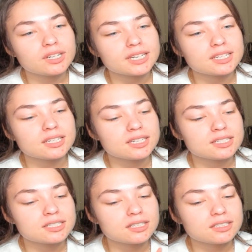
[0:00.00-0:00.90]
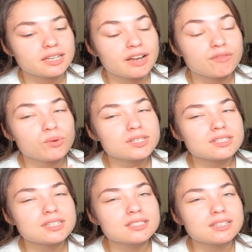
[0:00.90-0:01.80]
like in his uh, head voice,
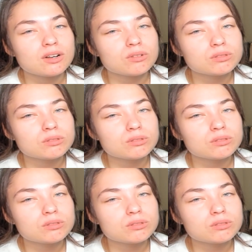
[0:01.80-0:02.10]
and he sounds